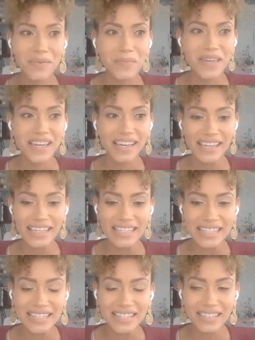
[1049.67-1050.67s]

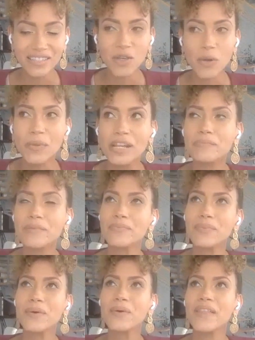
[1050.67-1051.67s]
because so many
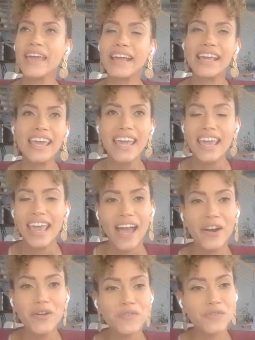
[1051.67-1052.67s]
people like I
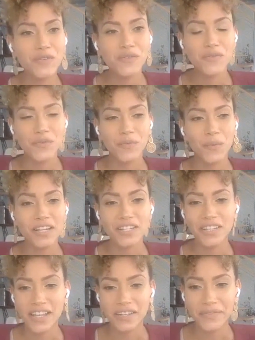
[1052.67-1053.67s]
don't know if you've watched a
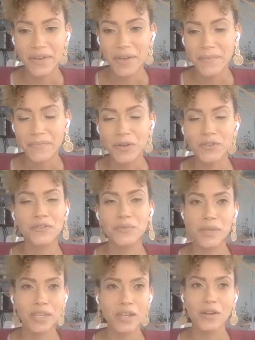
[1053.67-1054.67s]
lot of um or you're
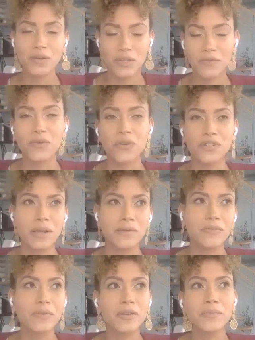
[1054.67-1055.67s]
familiar, of course you're probably
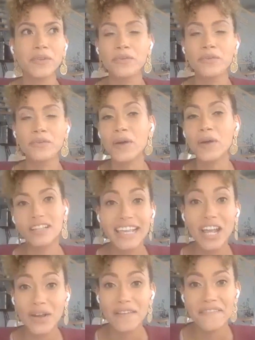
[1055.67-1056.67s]
familiar, but you watch a lot of like
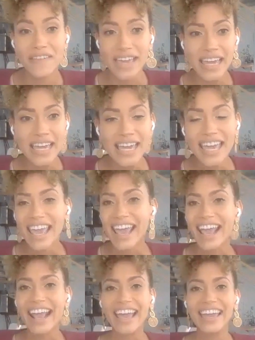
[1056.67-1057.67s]
Gary Vee
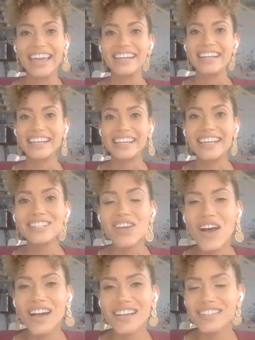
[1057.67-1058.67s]
and yeah. he
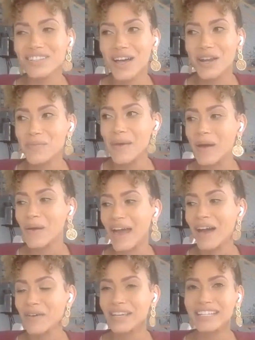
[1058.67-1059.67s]
talks a lot about
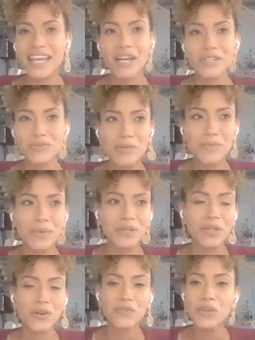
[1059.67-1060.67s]
how he tells people, you
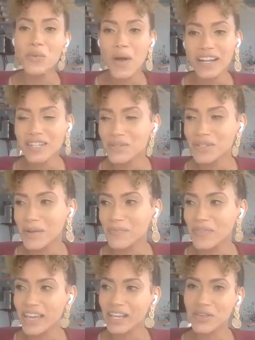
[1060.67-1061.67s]
know, if you want to do
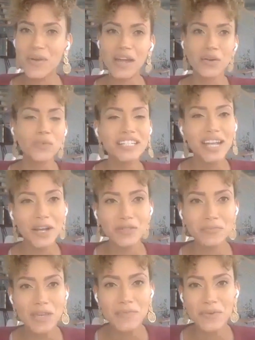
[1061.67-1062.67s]
something, you got to reach out to
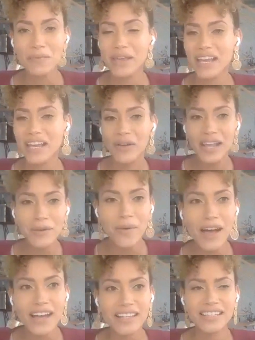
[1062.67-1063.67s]
people and be in their
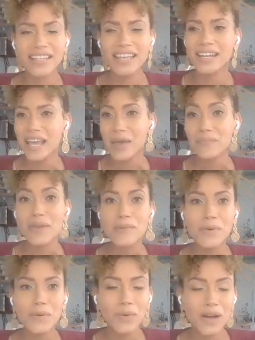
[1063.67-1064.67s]
inbox. And then
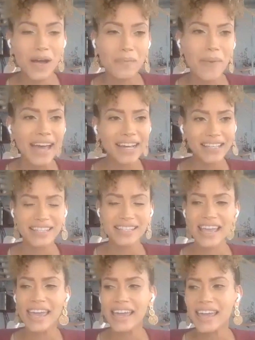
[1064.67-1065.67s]
people will come back and
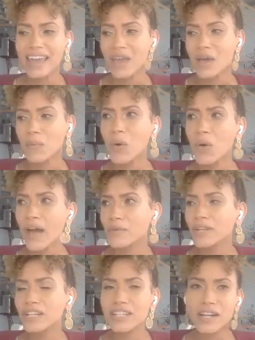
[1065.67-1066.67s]
say, well, I
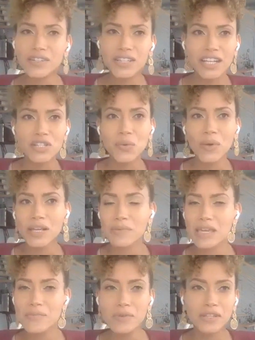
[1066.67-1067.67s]
reached out to like 20
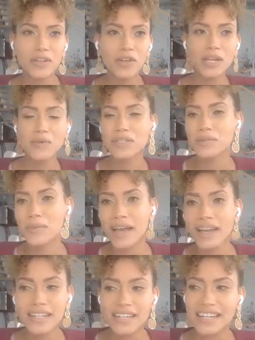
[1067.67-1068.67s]
people and nobody
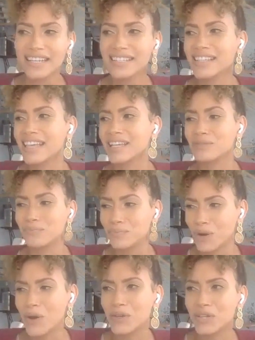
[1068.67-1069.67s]
responded. And he's like,
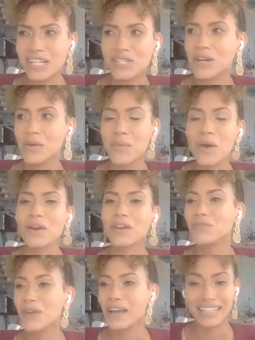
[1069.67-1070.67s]
bro, you didn't do any work.
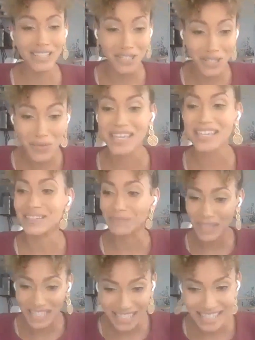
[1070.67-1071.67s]
You got to do this and
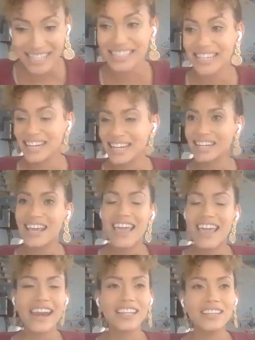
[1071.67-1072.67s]
be consistent. And,
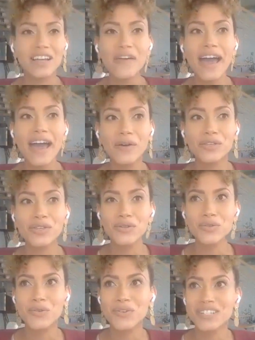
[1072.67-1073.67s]
and I love how
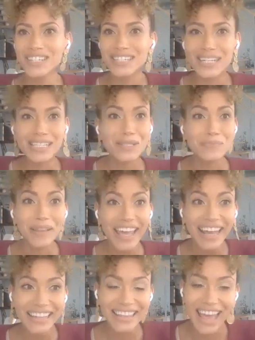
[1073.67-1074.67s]
you just
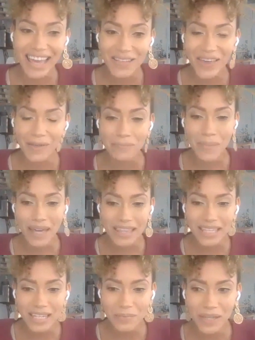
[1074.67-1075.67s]
explain that, that
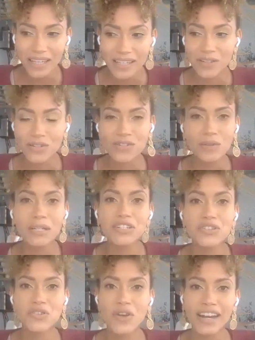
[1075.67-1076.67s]
method because there's so much
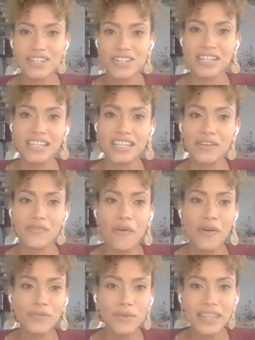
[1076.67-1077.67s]
strategy
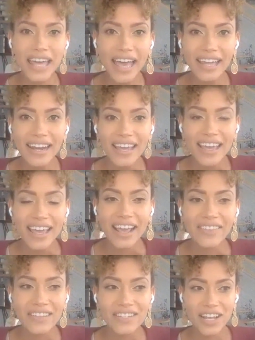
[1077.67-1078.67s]
involved with that. And
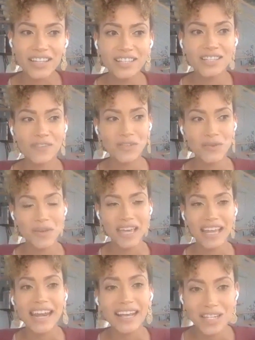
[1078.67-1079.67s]
the chances of you
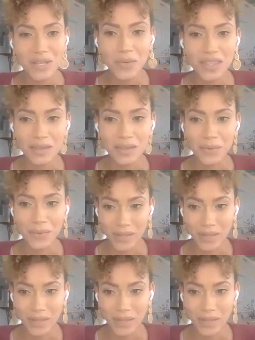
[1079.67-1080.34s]
connecting with the